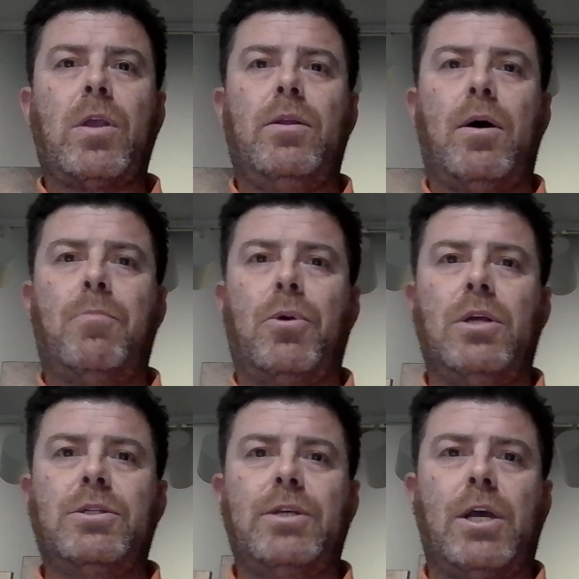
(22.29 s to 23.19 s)
the
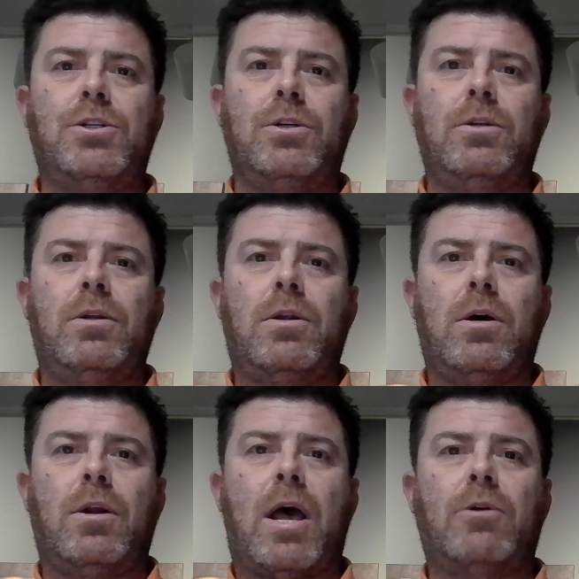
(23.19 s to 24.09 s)
pronunciation,
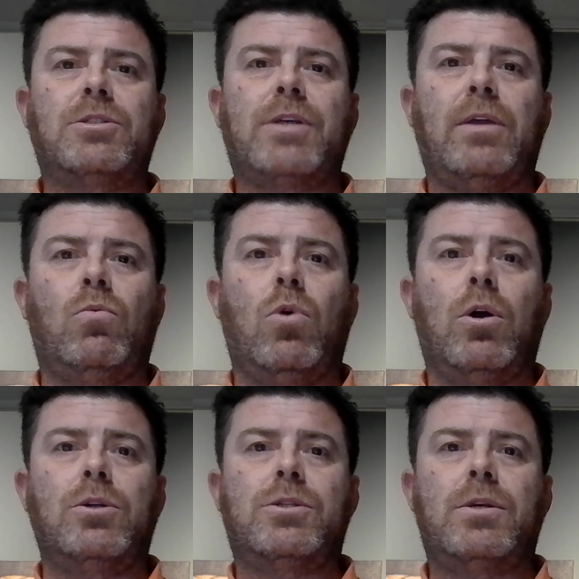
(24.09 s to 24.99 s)
on how to say the
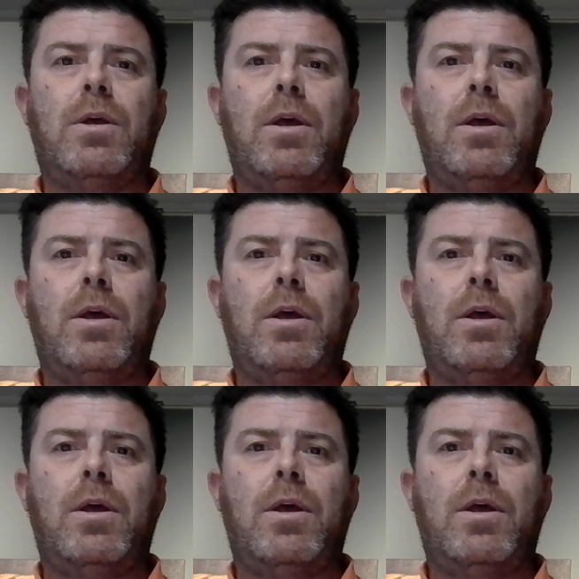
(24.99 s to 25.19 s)
words,